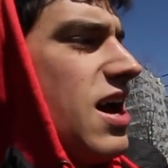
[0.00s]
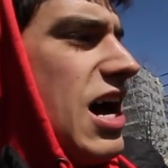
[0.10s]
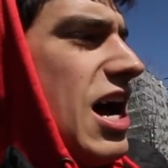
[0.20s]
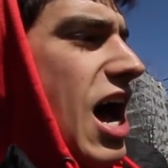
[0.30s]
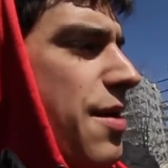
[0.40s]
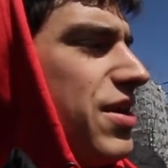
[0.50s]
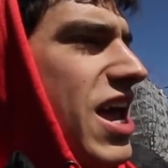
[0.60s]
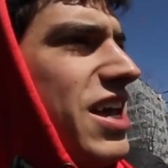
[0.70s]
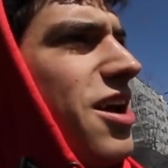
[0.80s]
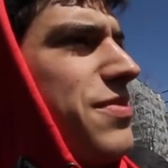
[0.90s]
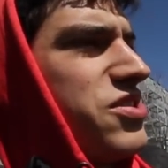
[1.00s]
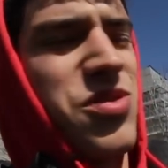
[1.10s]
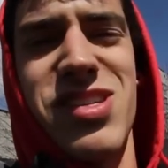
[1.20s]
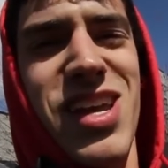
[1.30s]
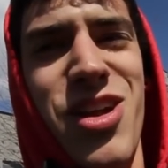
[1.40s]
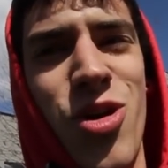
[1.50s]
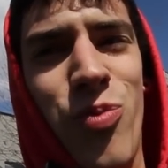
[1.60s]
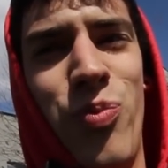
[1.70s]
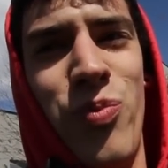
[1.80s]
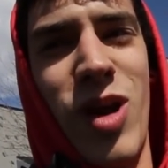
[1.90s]
I'm gonna hang it up as soon as I get
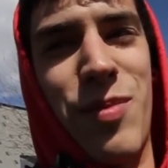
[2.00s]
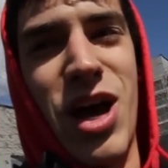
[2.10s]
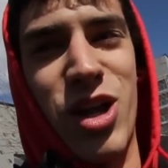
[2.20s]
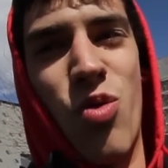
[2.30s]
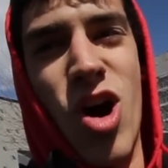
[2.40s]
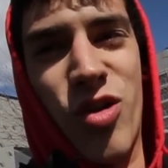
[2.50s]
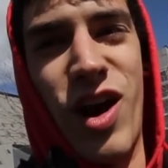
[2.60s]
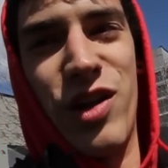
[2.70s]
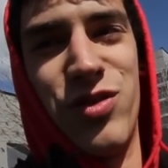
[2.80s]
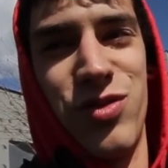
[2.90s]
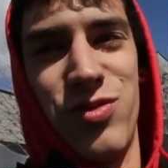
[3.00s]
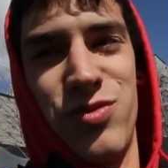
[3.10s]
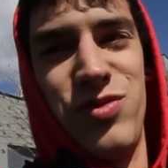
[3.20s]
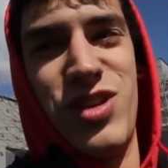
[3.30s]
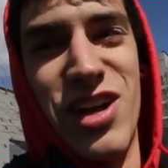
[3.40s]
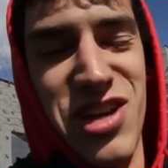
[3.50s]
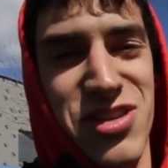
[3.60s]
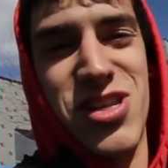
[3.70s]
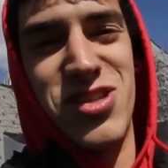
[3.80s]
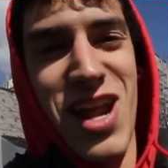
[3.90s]
home, and I'm not gonna walk around
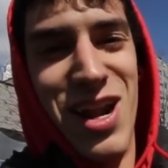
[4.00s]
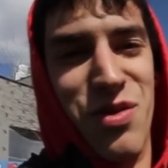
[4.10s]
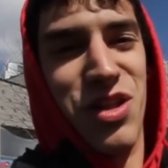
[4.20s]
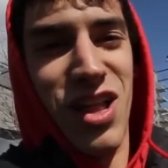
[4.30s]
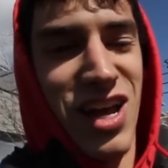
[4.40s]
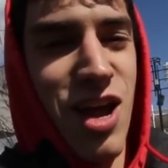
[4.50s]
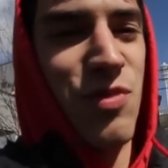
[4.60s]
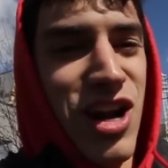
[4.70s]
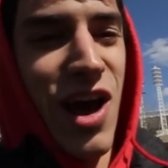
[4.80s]
downtown Cincinnati with it like I am right